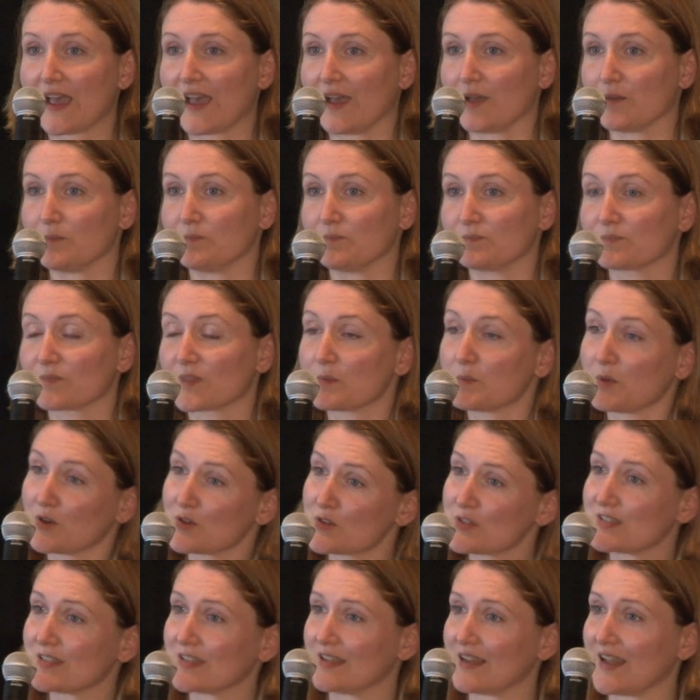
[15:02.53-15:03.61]
um,
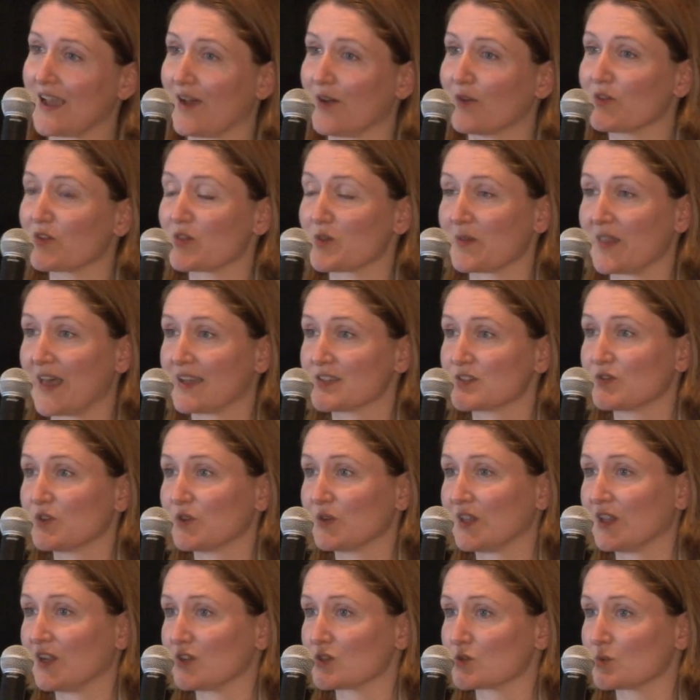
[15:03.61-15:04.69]
personally now over the last few
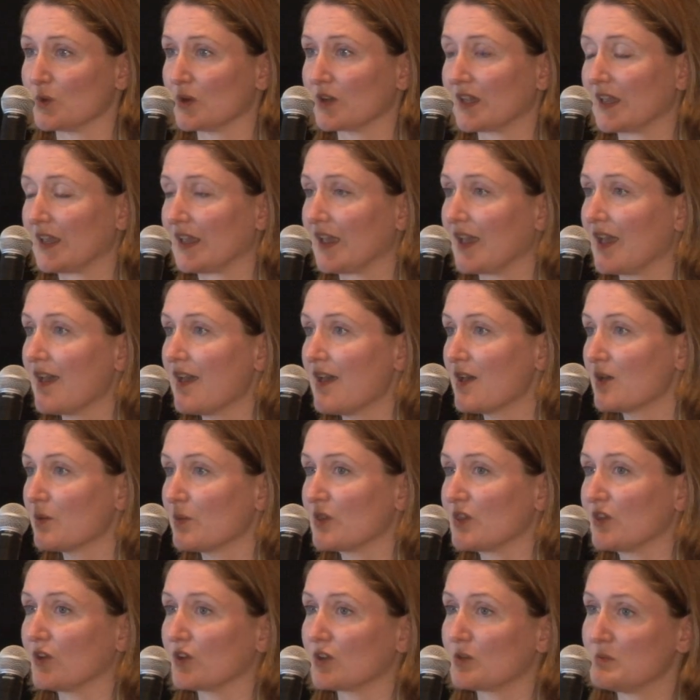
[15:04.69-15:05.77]
years working with
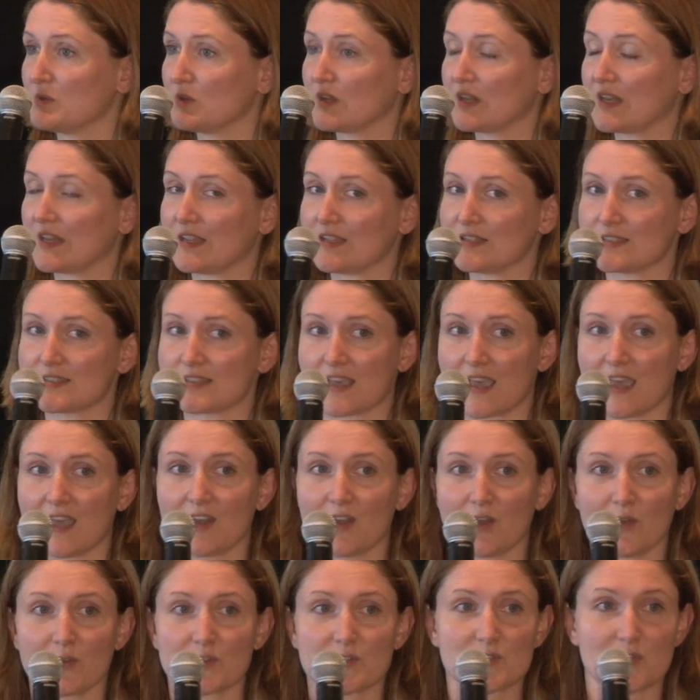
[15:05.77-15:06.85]
your communities and
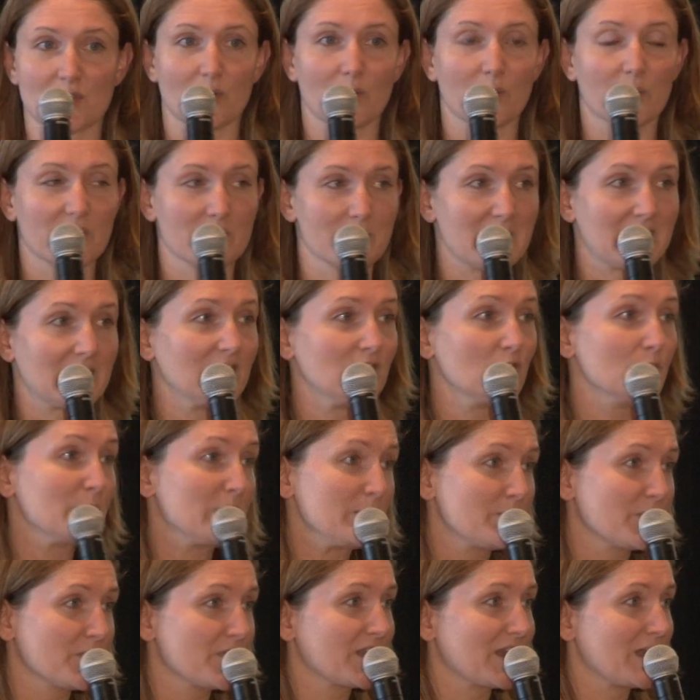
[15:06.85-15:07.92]
also the many new
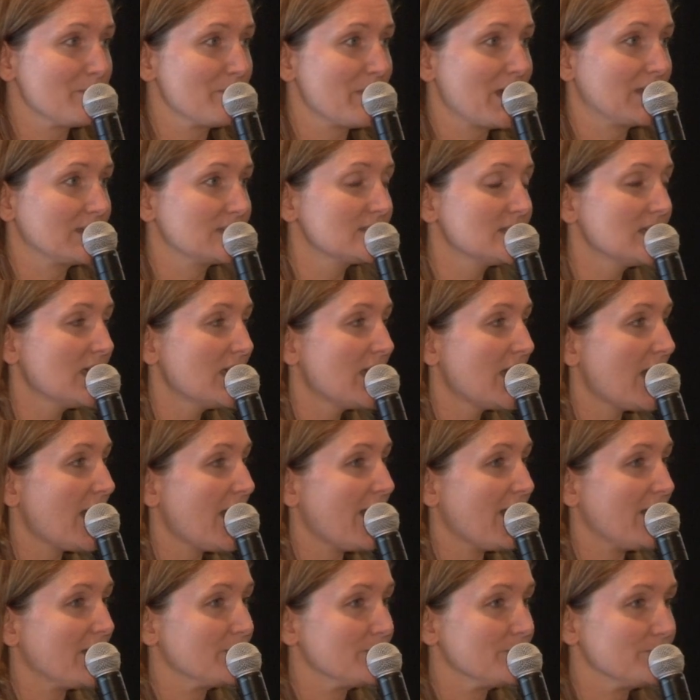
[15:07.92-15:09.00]
people that I met.
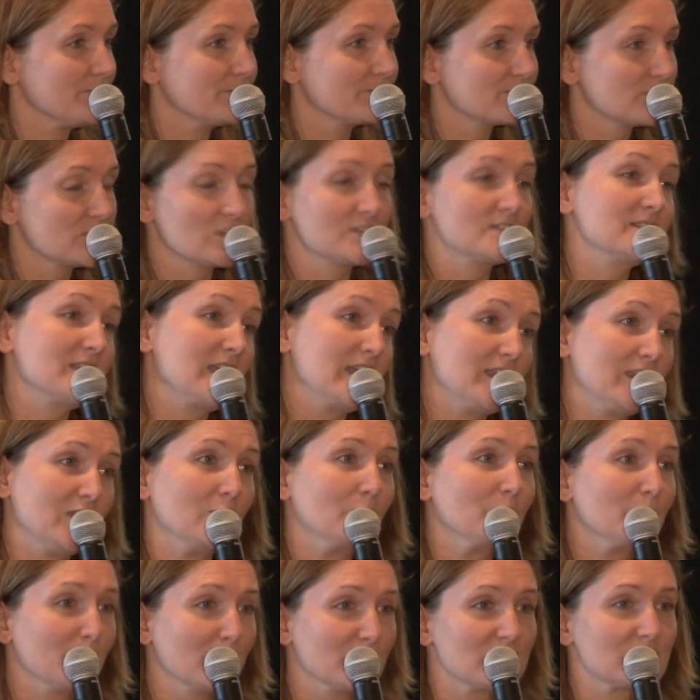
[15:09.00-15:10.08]
Um, just thank you.
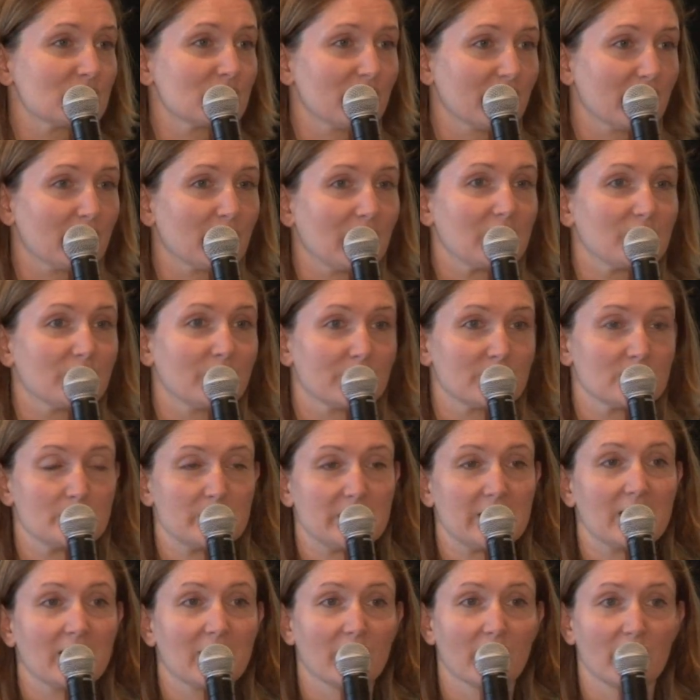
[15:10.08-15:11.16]
We're just very grateful to be
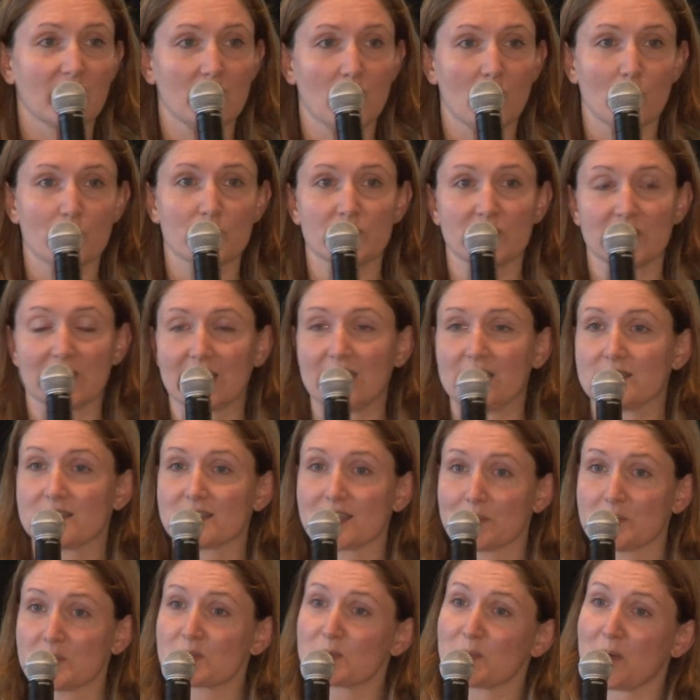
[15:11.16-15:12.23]
here and hopefully in
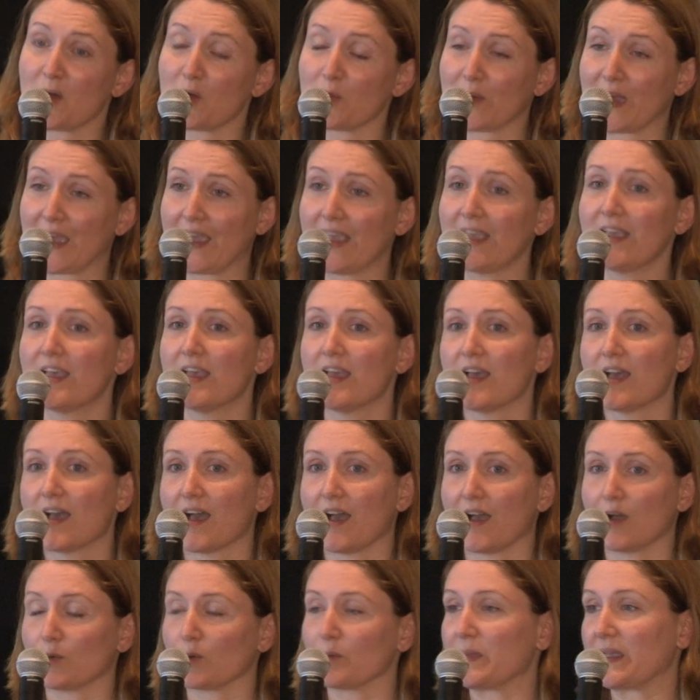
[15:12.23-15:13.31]
some small way
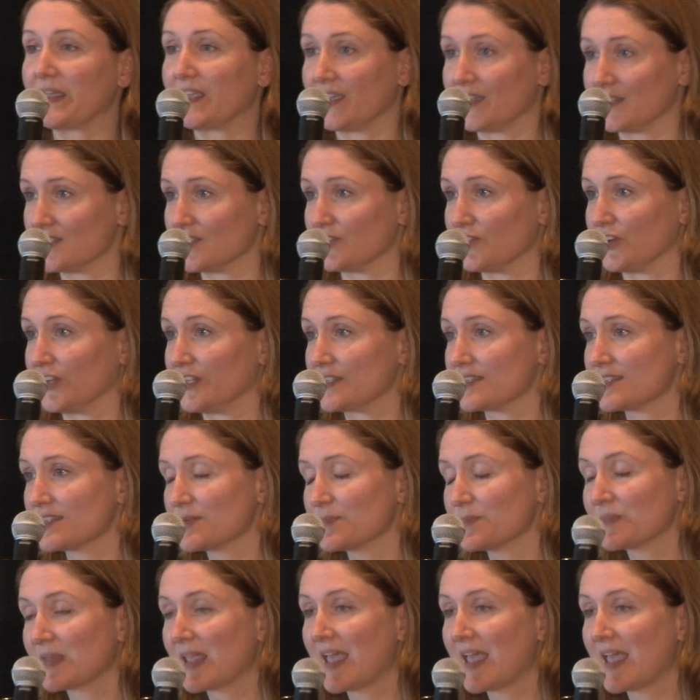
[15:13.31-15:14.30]
uh, we're making a difference.